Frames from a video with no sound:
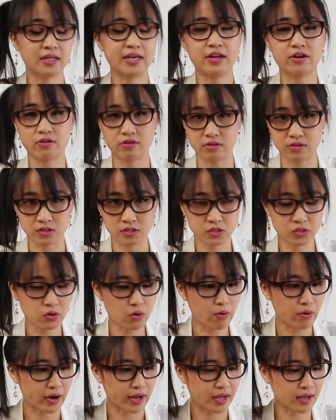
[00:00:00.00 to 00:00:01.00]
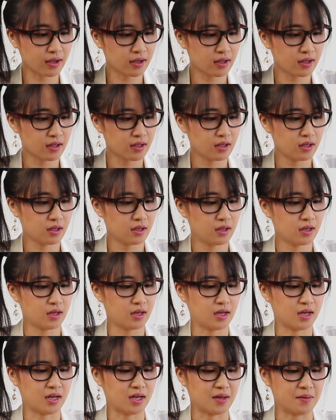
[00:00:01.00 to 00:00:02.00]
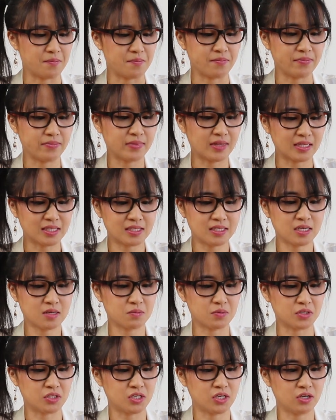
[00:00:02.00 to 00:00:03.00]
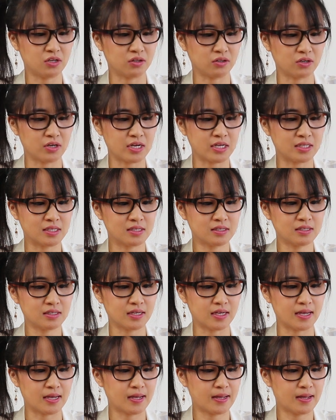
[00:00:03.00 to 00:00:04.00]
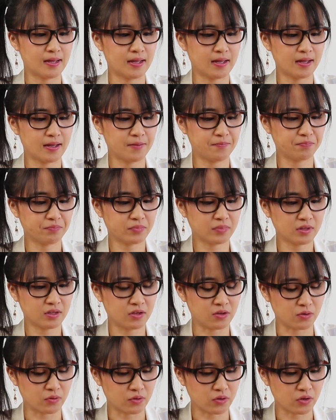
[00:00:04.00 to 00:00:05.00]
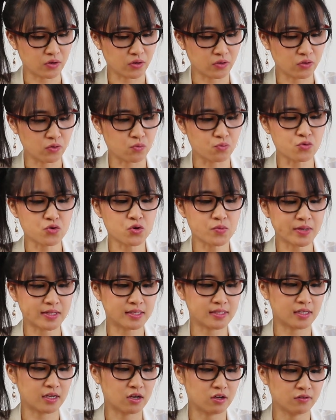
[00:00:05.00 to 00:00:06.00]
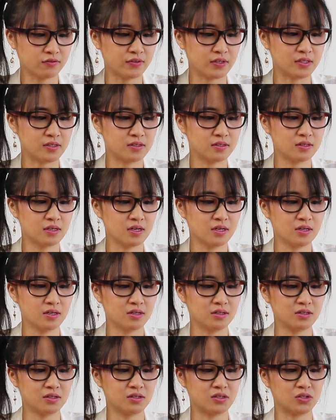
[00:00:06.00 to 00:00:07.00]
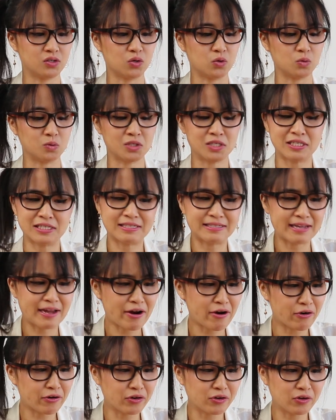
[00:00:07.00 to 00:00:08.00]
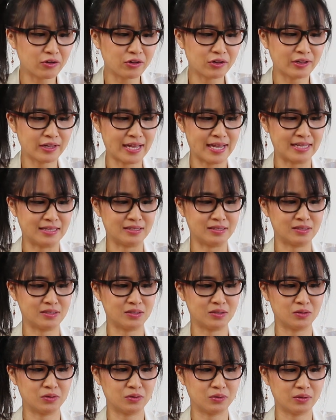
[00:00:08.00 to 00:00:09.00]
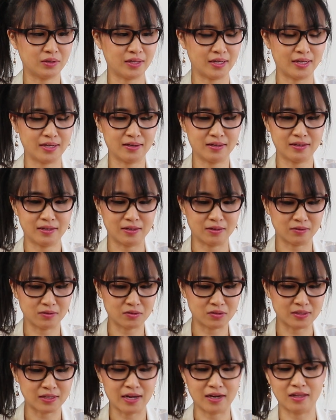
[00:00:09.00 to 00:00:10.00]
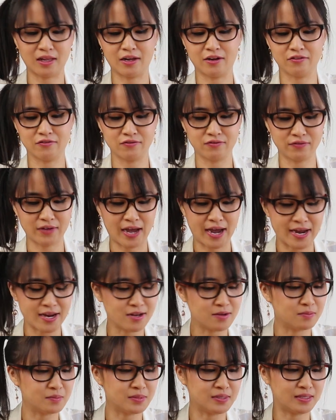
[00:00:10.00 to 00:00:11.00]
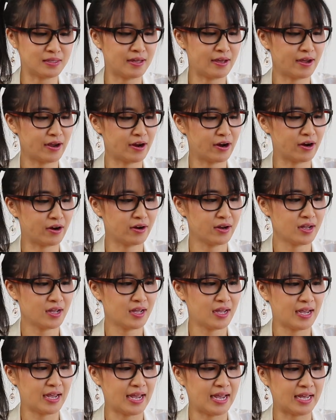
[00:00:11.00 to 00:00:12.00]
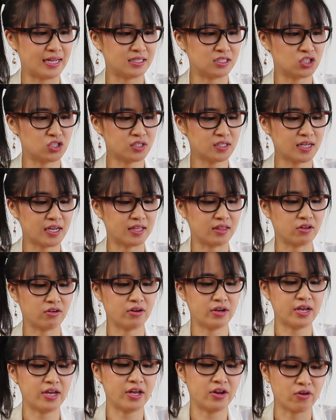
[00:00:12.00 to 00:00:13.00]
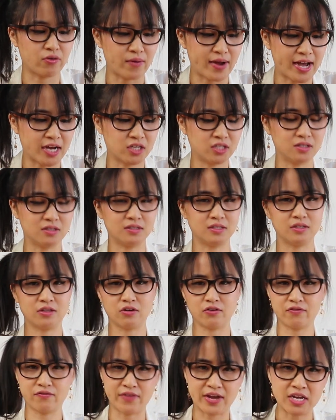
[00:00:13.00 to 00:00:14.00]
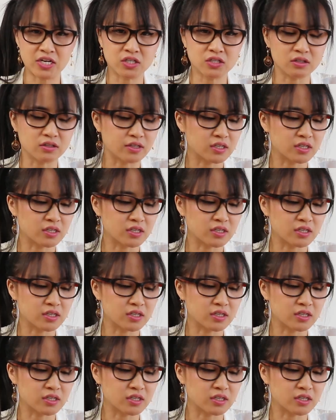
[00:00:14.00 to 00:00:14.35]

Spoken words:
later in the story. That scene in particular, it's like, the room itself is so sterile and so like, there's not a lot of items there, and just like their interactions and their facial